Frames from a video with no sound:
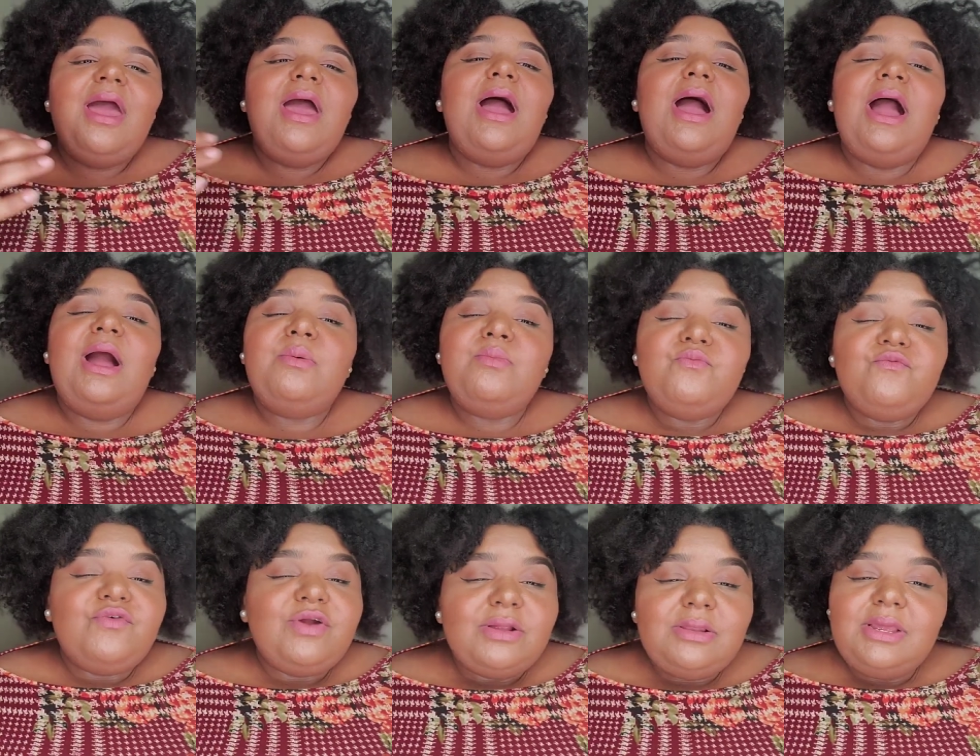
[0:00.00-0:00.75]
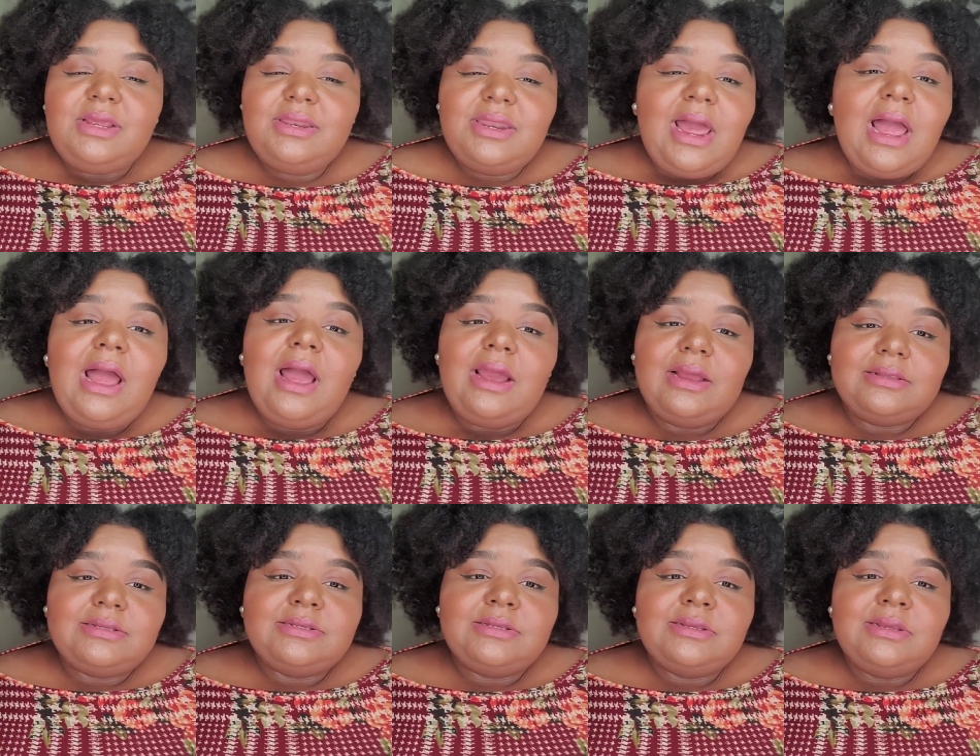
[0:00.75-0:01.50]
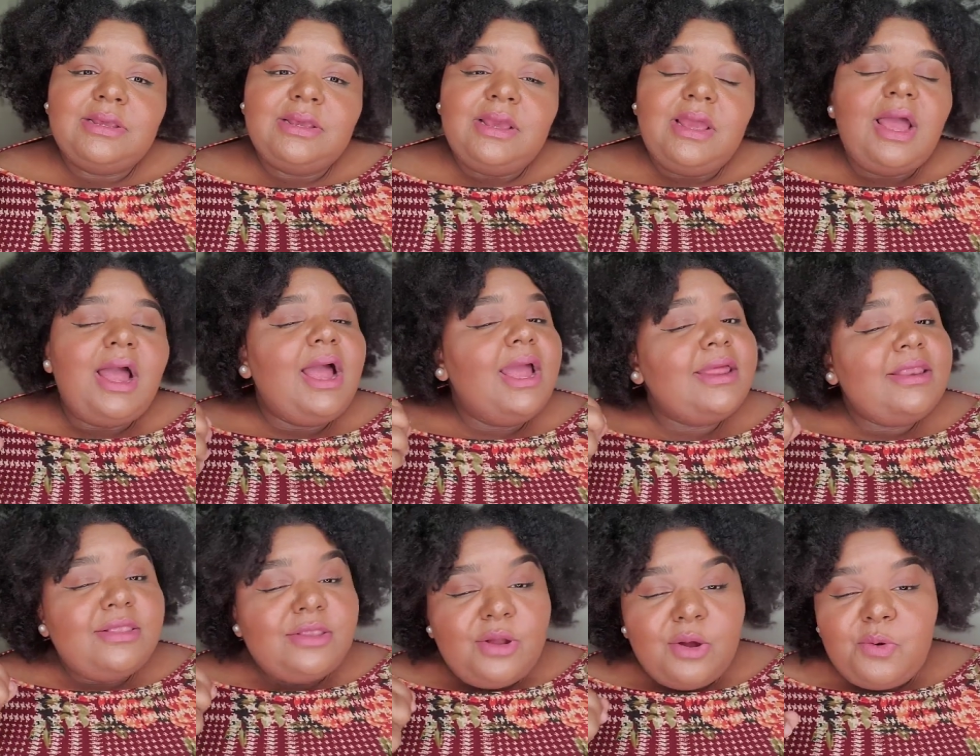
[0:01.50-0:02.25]
I'm really not. I
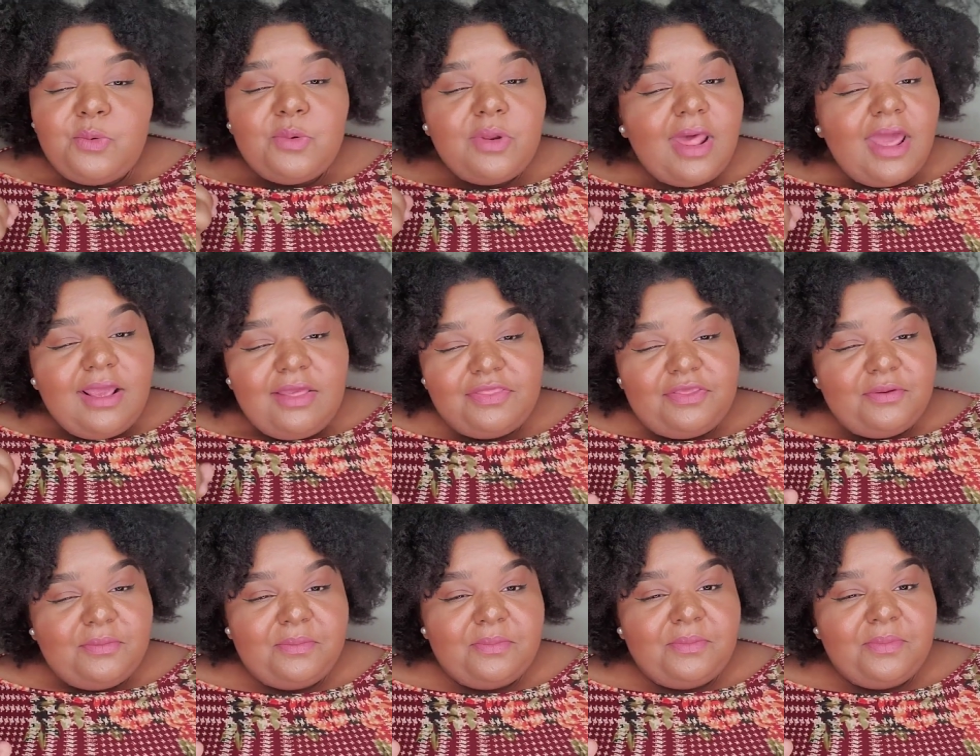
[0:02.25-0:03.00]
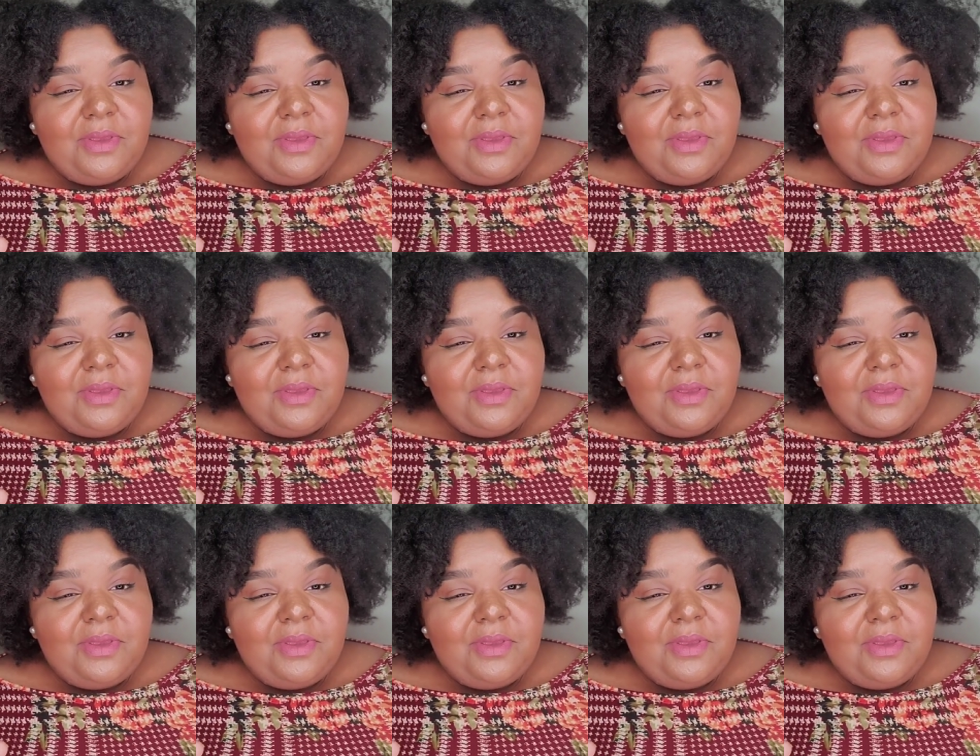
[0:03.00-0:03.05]
don't like them.